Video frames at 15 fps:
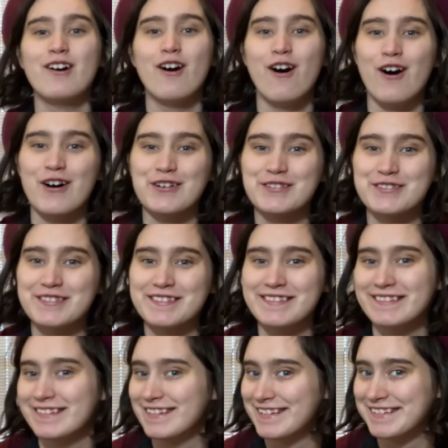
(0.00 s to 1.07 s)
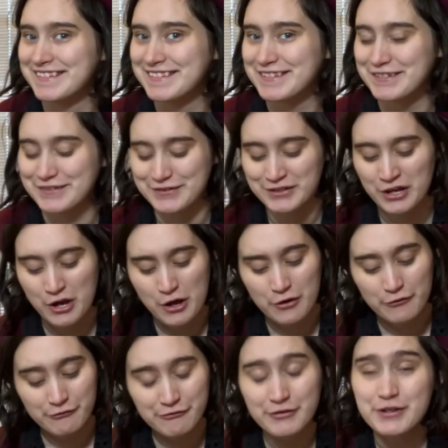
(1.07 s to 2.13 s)
Arson, Innocence.
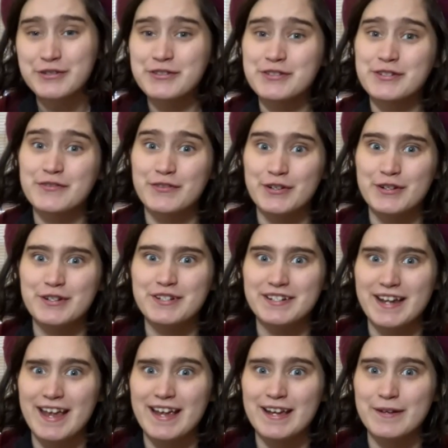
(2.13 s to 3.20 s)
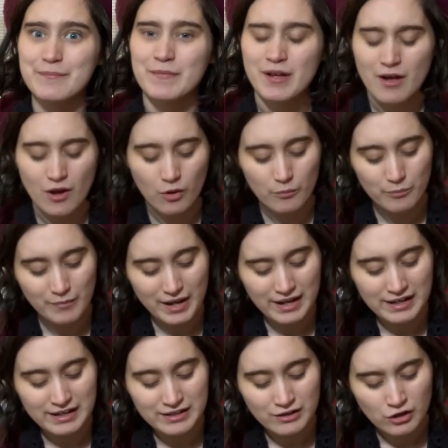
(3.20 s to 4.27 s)
First of her name,
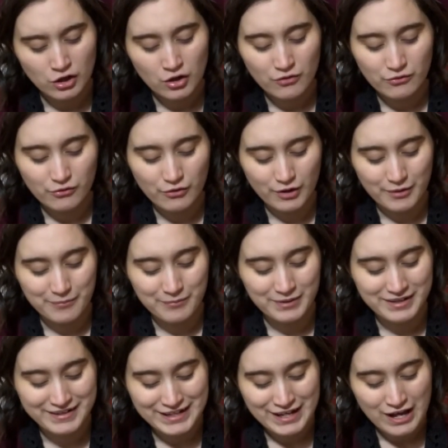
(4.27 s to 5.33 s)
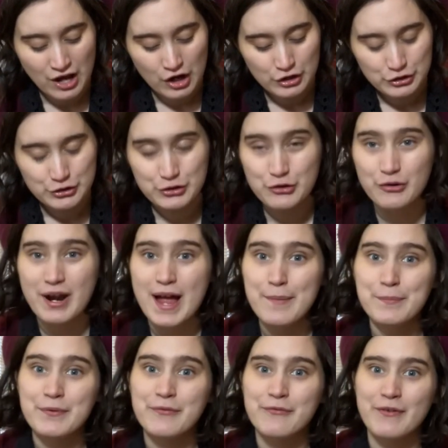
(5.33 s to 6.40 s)
made from scrap
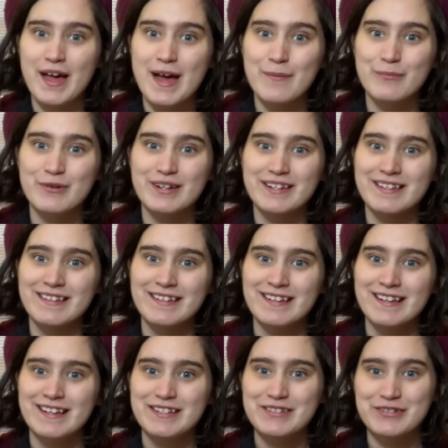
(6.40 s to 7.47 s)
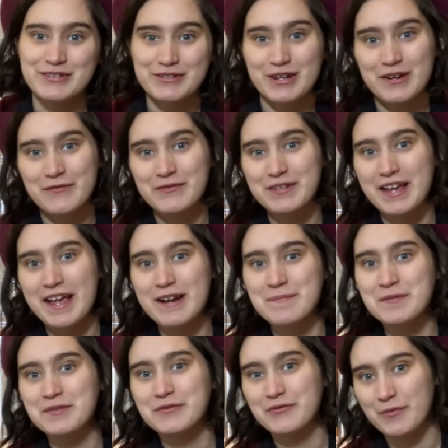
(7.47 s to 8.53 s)
fabric, stuffed
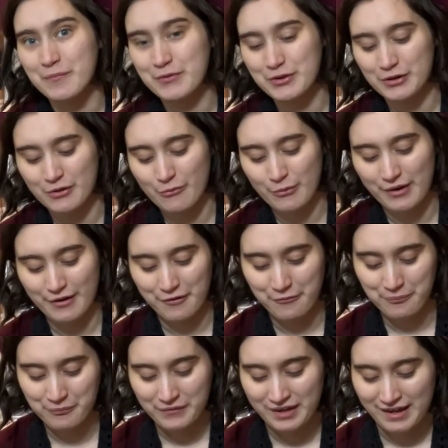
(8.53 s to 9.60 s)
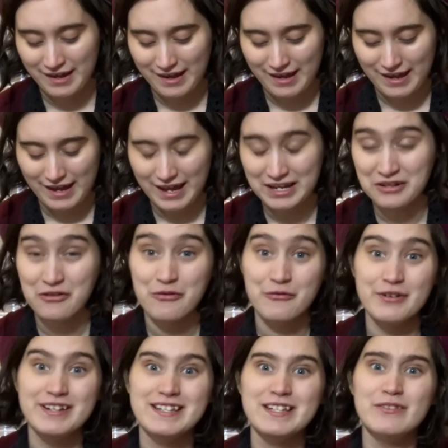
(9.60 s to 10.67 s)
animals from Goodwill, and
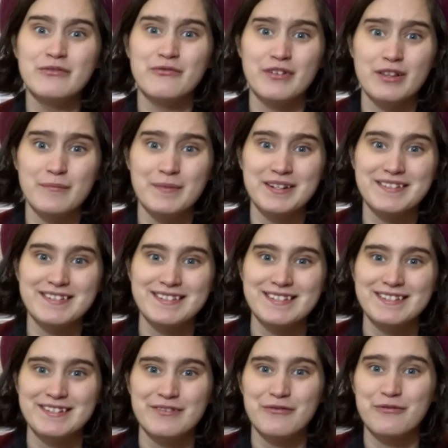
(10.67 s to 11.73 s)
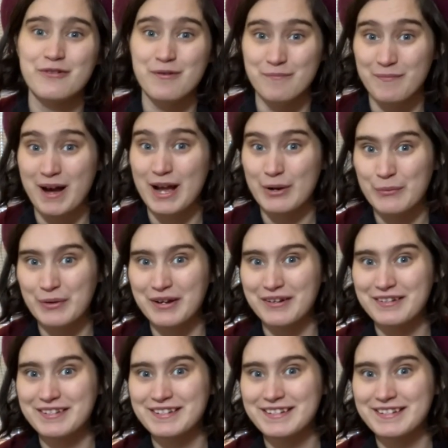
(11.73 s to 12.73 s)
3D filament from my work.